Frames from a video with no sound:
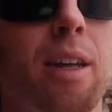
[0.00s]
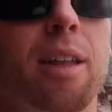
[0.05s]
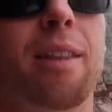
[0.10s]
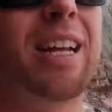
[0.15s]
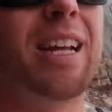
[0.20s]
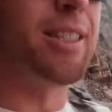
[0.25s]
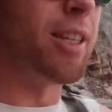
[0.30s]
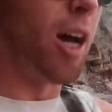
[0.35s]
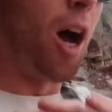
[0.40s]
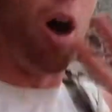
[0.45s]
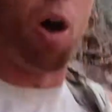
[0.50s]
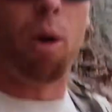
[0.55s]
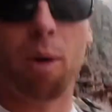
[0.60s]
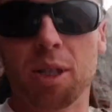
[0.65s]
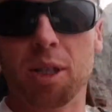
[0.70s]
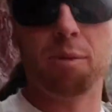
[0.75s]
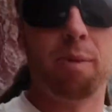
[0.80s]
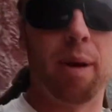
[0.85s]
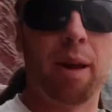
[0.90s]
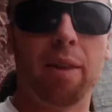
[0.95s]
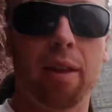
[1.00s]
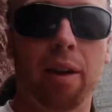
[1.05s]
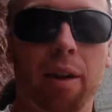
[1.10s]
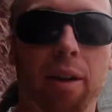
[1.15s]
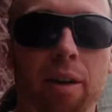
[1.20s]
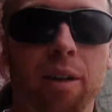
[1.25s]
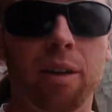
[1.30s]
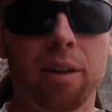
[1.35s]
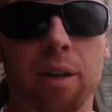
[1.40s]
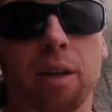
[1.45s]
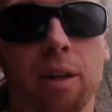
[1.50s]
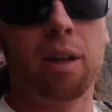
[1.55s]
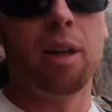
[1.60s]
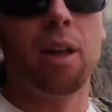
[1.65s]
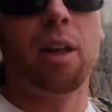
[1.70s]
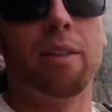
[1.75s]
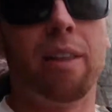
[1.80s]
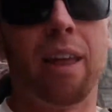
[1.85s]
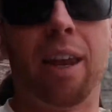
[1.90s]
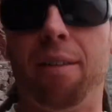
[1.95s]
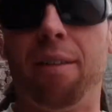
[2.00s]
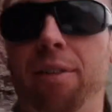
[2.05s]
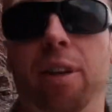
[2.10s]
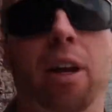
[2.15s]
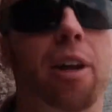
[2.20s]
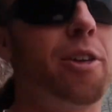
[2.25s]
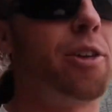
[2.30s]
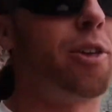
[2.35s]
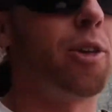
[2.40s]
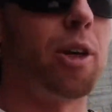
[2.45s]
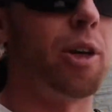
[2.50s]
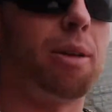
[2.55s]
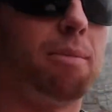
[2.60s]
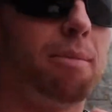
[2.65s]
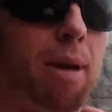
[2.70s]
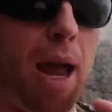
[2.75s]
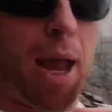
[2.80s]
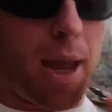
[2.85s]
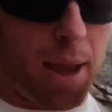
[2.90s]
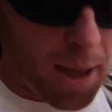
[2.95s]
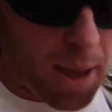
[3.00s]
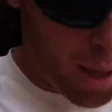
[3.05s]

that's always been there that I've done during my